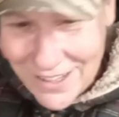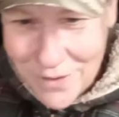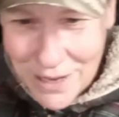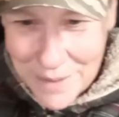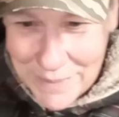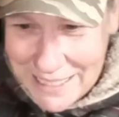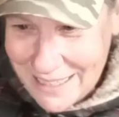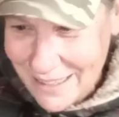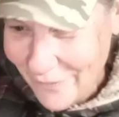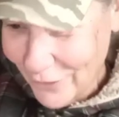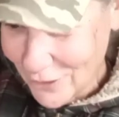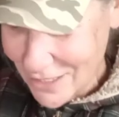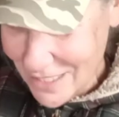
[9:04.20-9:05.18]
you know what I mean, the
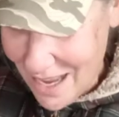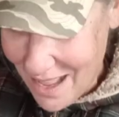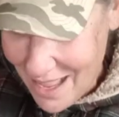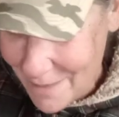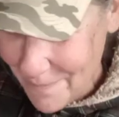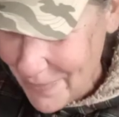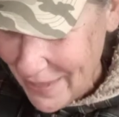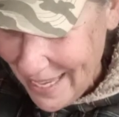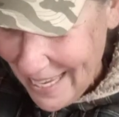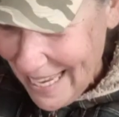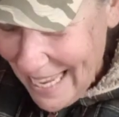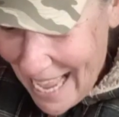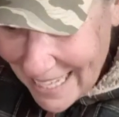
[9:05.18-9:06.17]
first time.
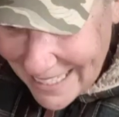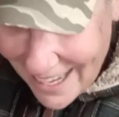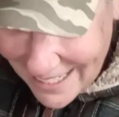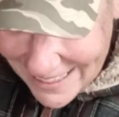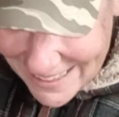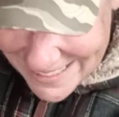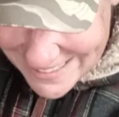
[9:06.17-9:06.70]
I got a